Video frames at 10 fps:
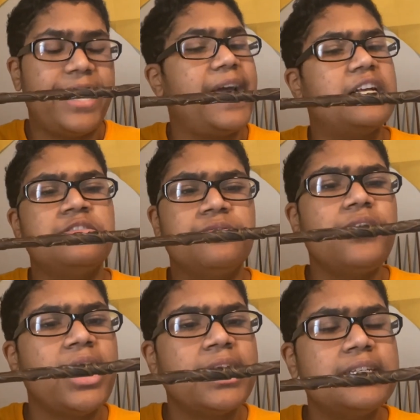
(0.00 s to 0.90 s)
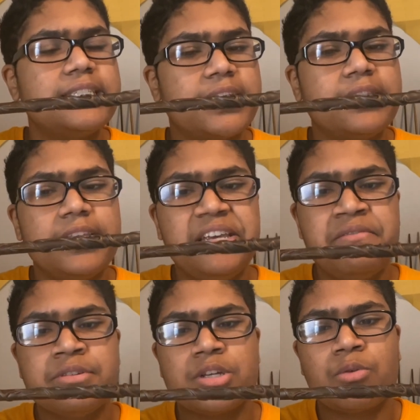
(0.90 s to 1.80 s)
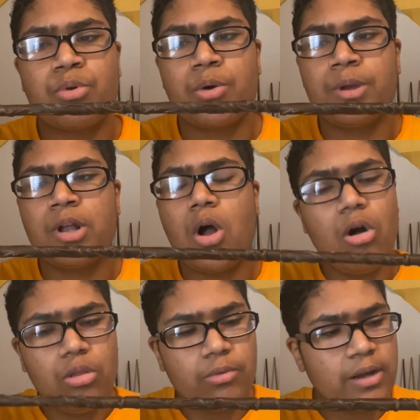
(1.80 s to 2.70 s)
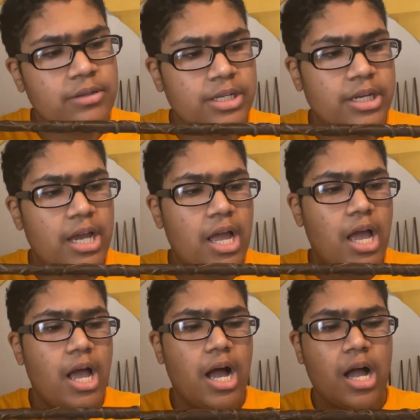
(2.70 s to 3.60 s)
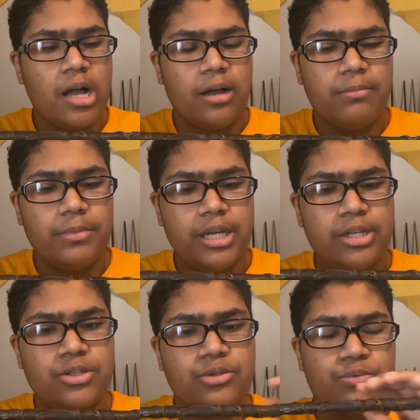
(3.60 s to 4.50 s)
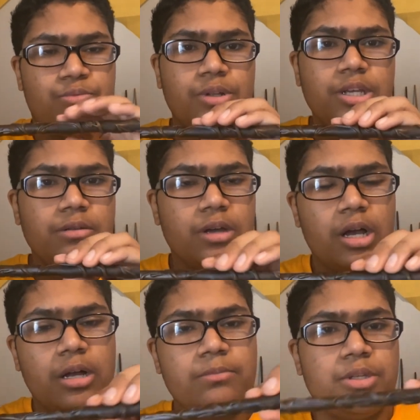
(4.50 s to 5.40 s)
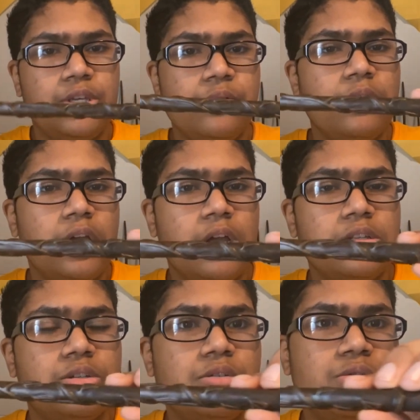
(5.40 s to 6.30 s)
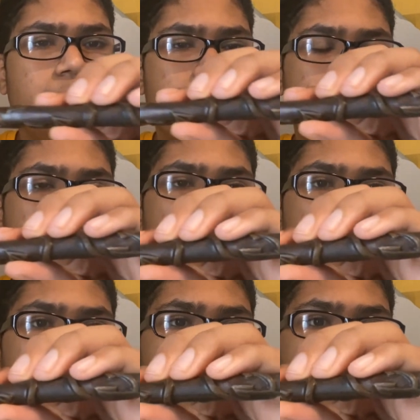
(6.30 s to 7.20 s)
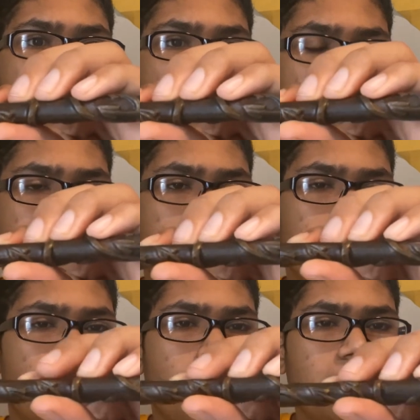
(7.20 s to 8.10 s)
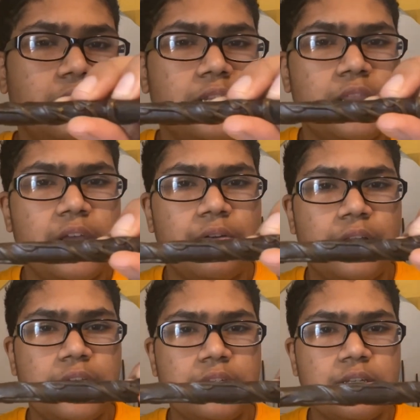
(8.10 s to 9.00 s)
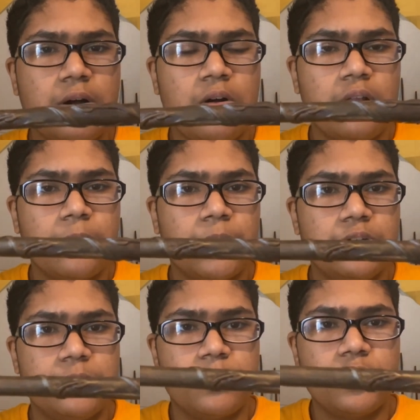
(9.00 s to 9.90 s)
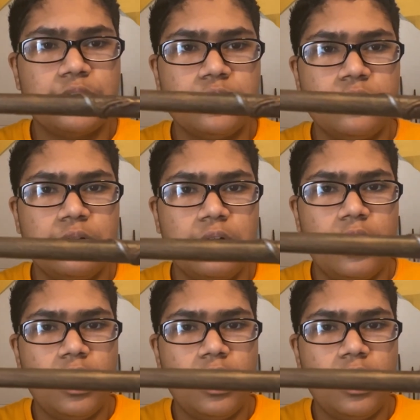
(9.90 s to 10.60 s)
It has vines and leaves growing all around it. It's really cute to be Hermione's wand. There it is, all up close and personal.